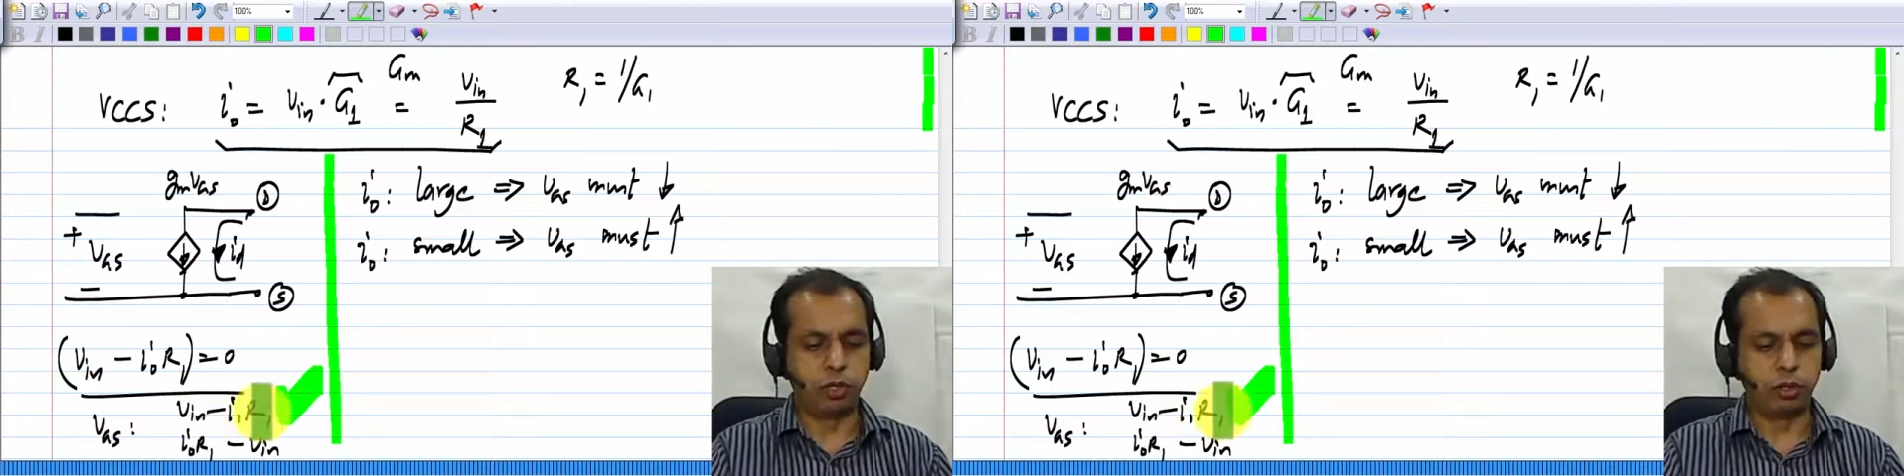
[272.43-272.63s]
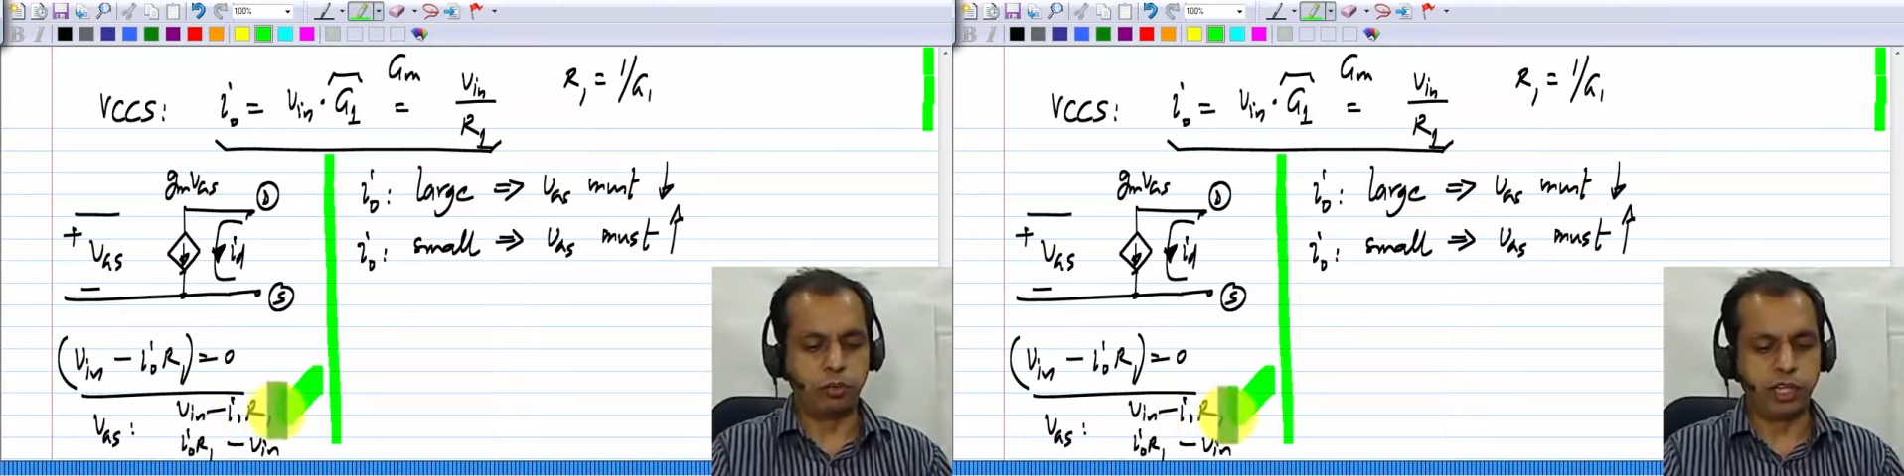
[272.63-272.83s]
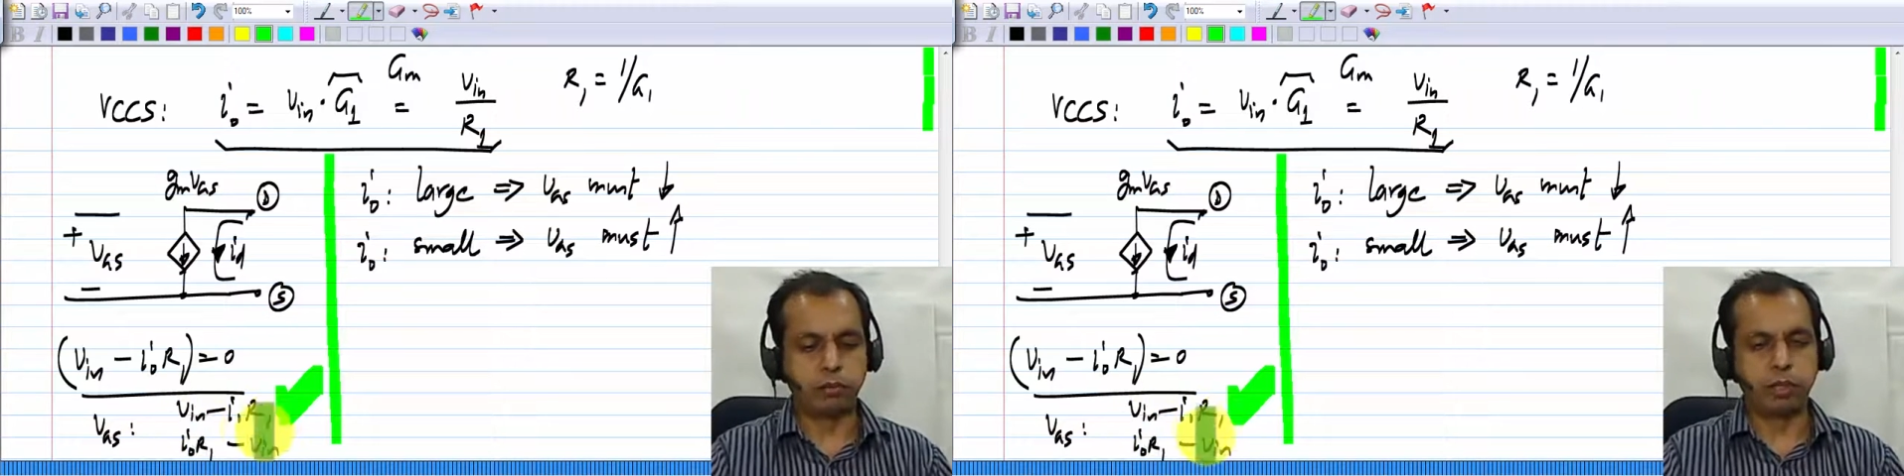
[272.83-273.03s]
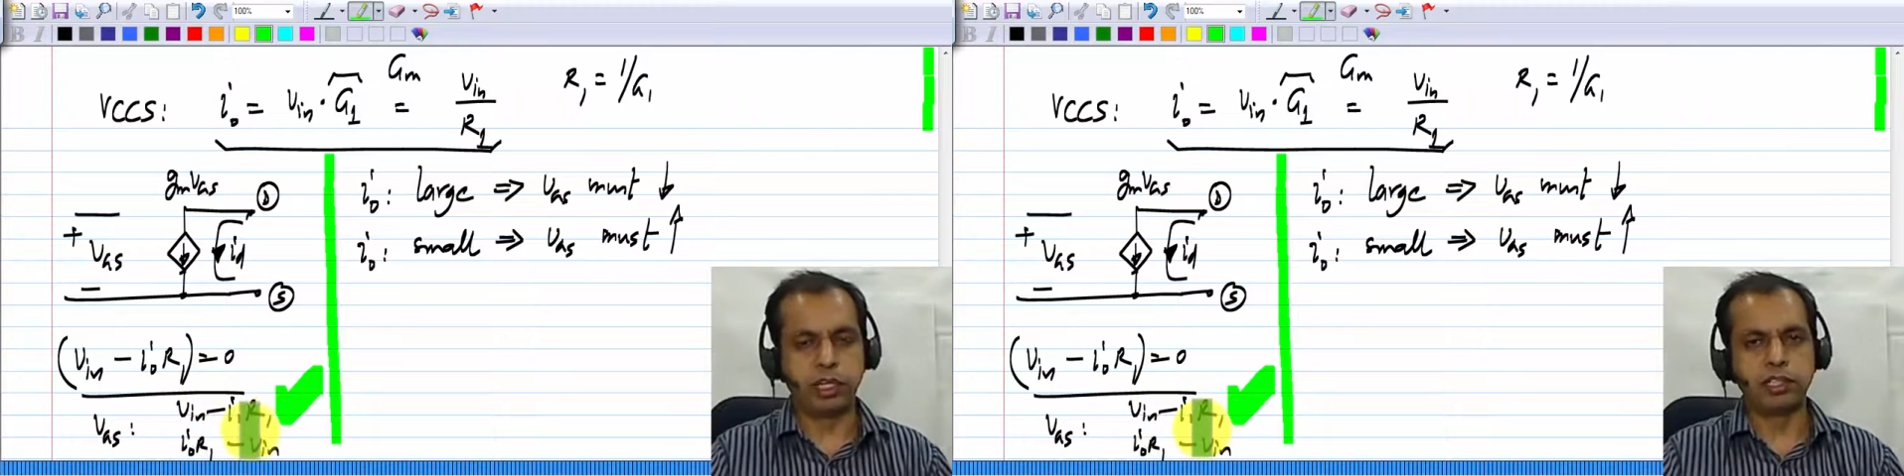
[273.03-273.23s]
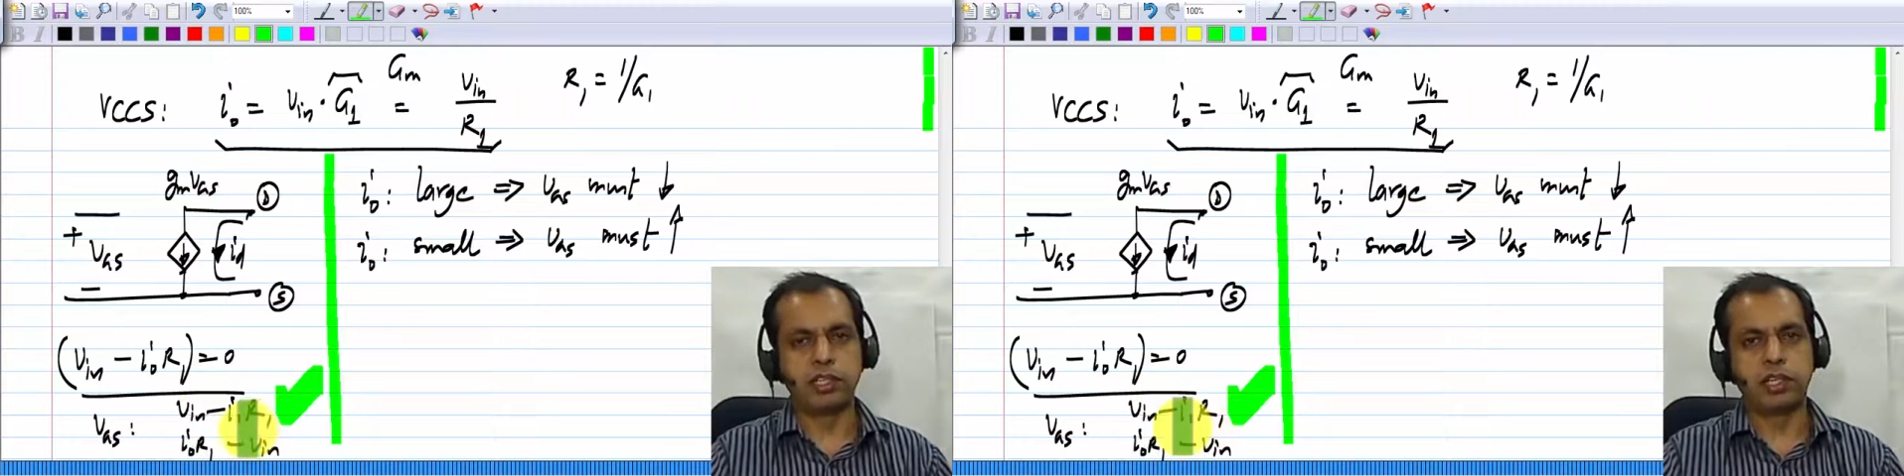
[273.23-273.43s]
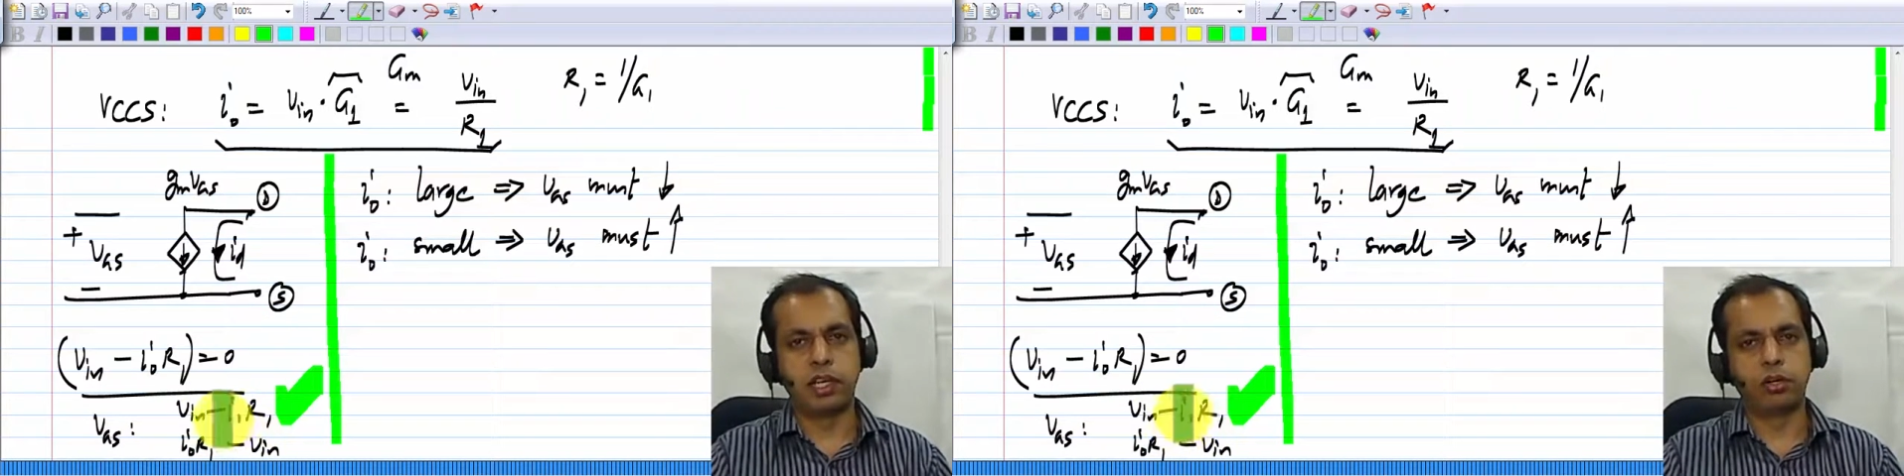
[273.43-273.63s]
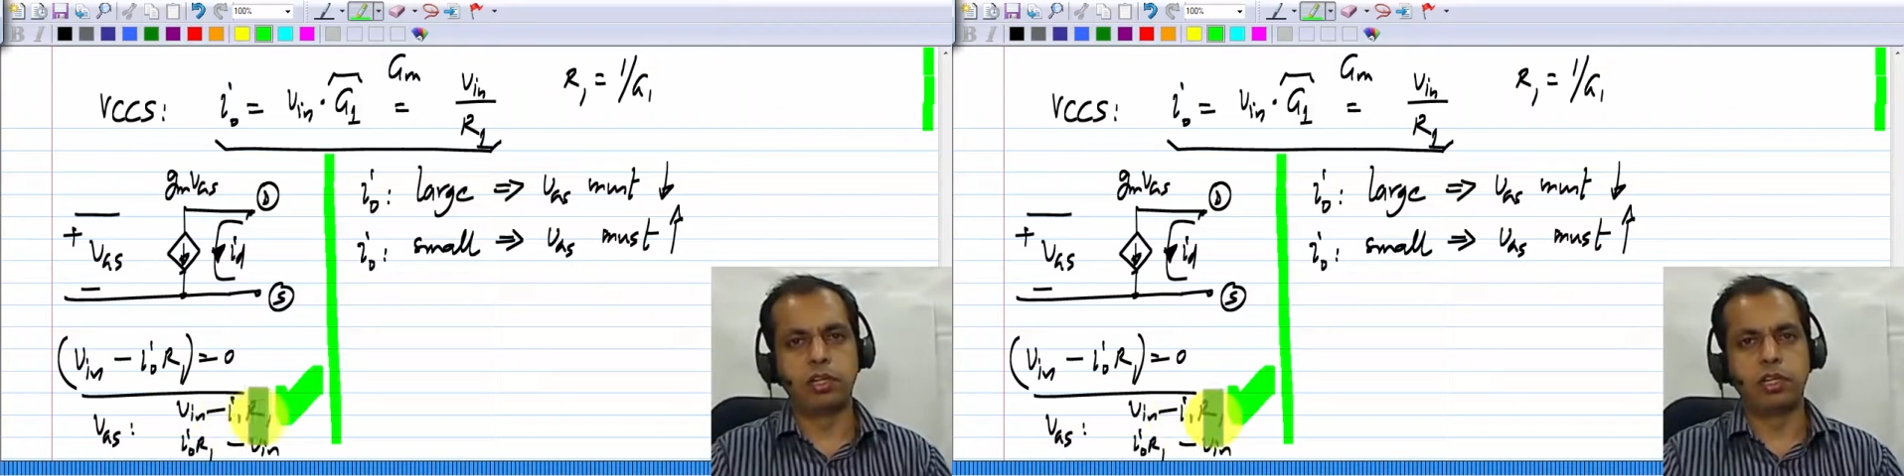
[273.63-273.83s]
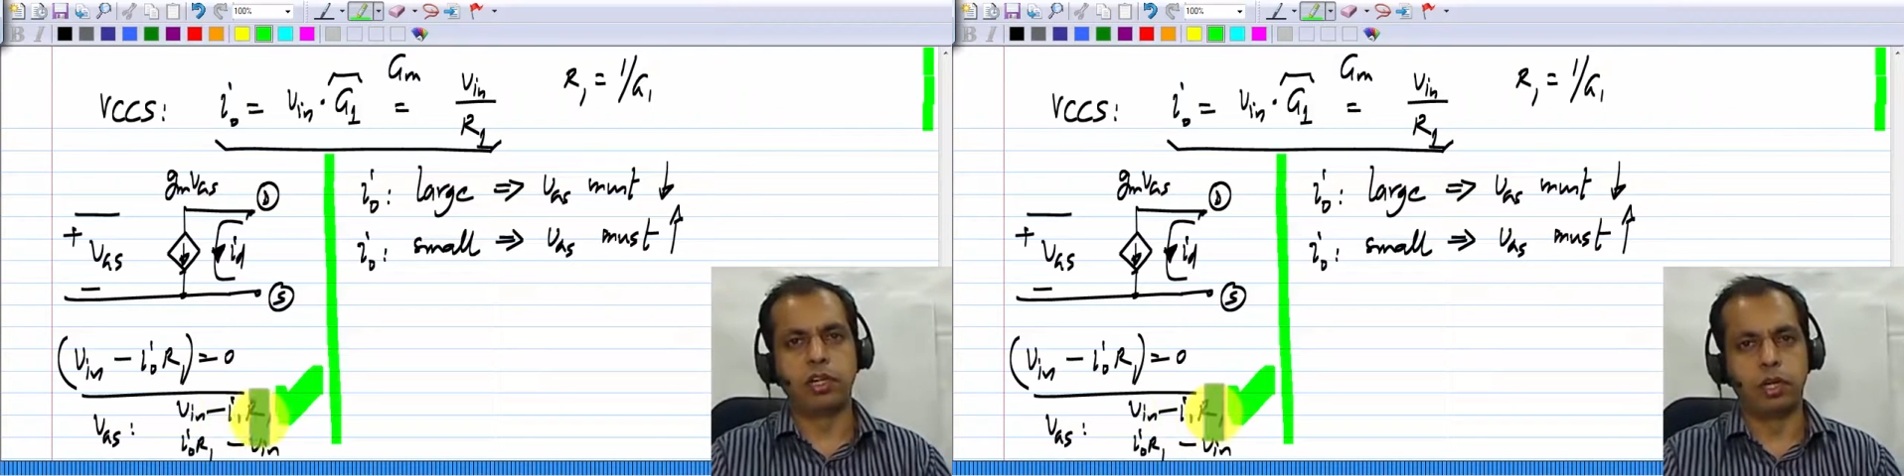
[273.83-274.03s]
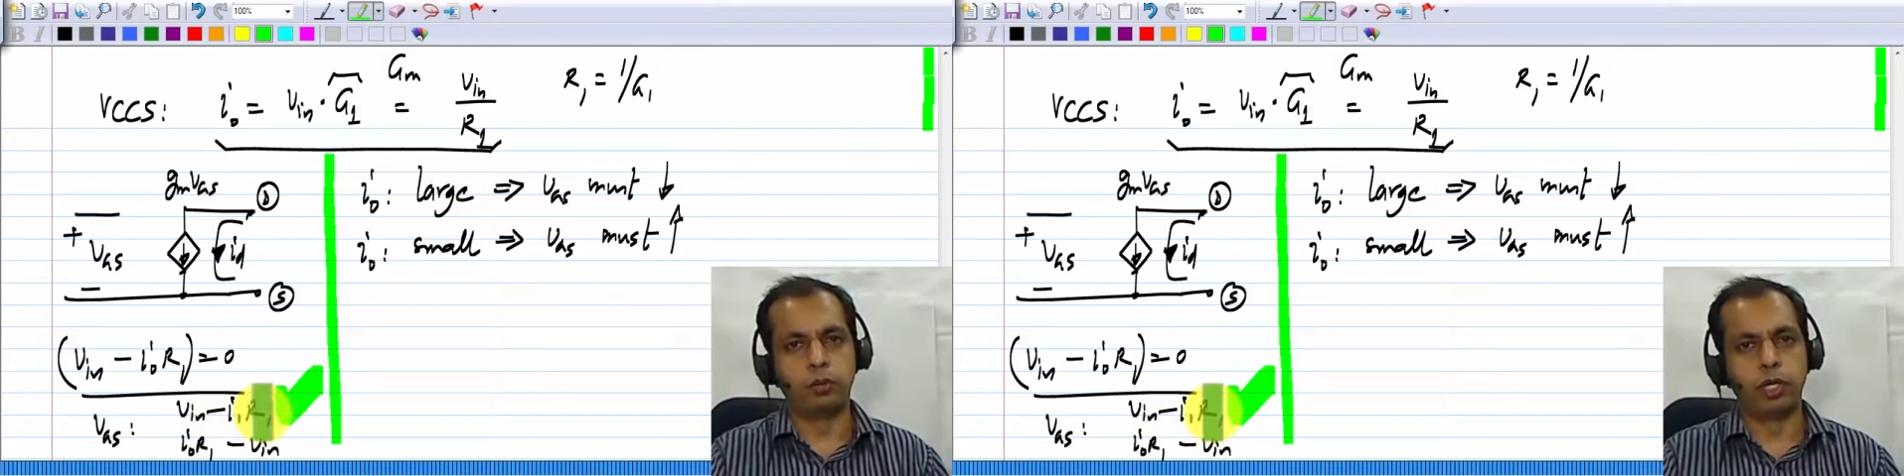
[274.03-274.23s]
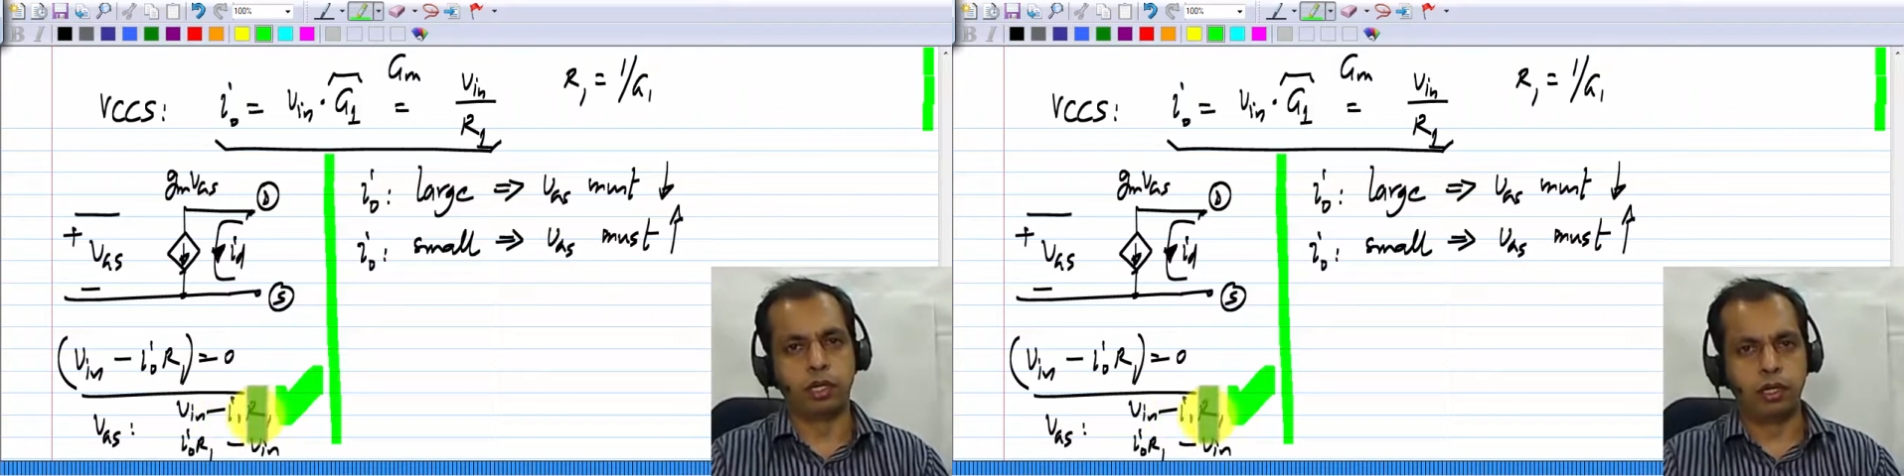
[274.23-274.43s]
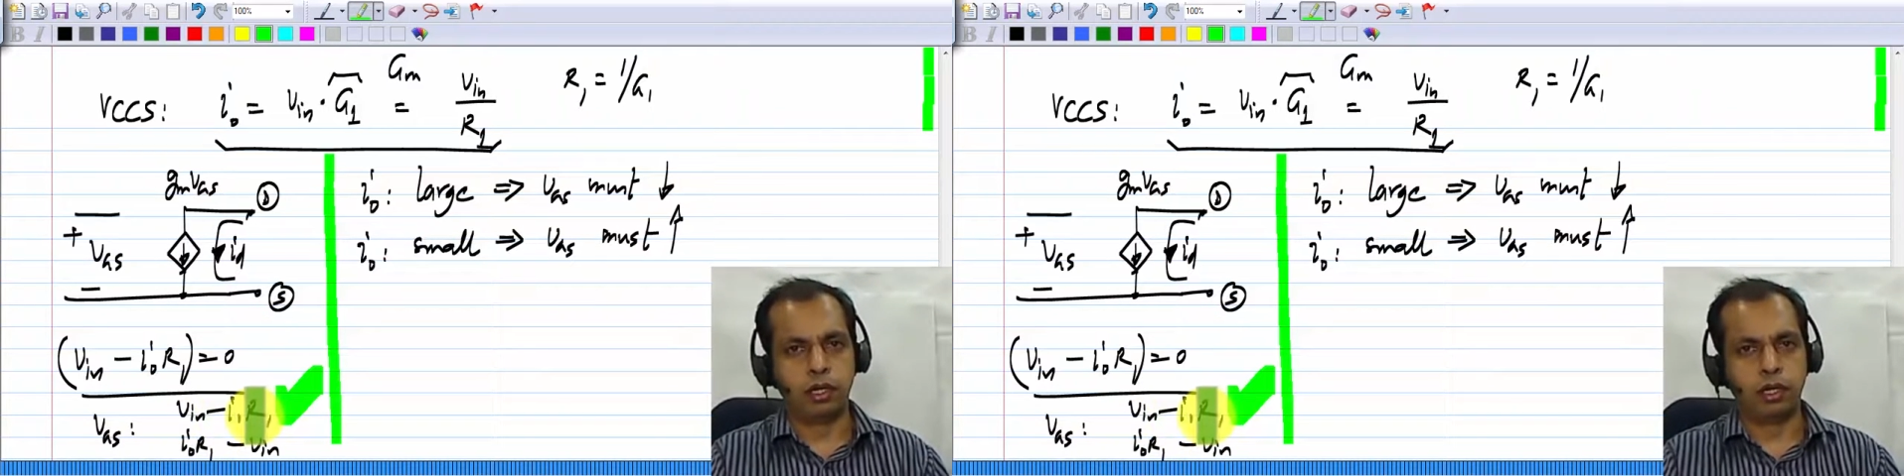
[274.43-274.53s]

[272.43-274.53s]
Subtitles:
to V in minus I naught R1.